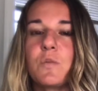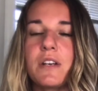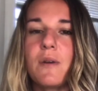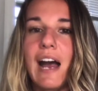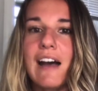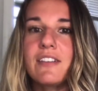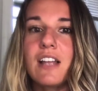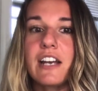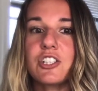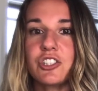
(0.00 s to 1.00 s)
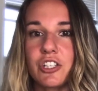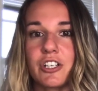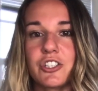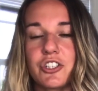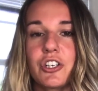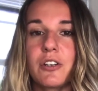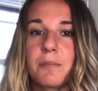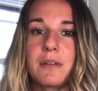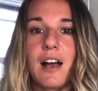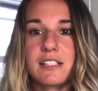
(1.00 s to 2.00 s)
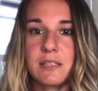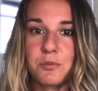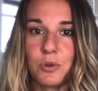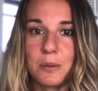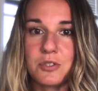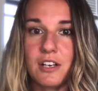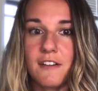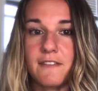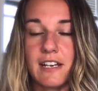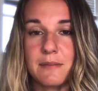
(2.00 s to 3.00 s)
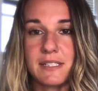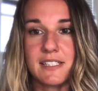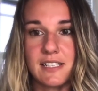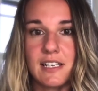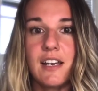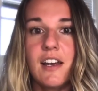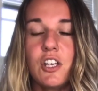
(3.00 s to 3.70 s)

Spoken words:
when you have a lot of sugar blocks the absorption of vitamin C.